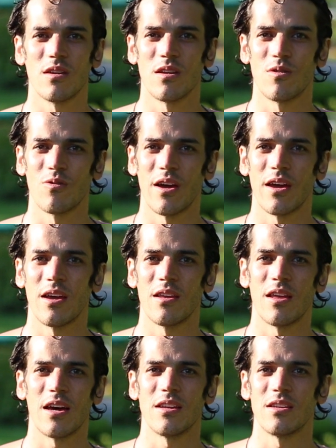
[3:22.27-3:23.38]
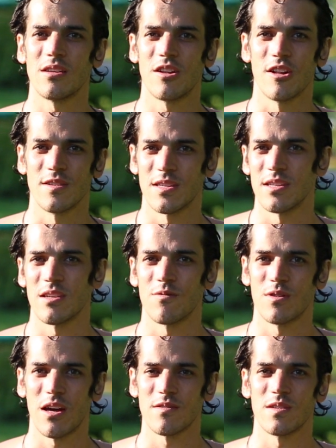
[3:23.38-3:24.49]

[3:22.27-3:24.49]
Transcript: in a way that it just isn't without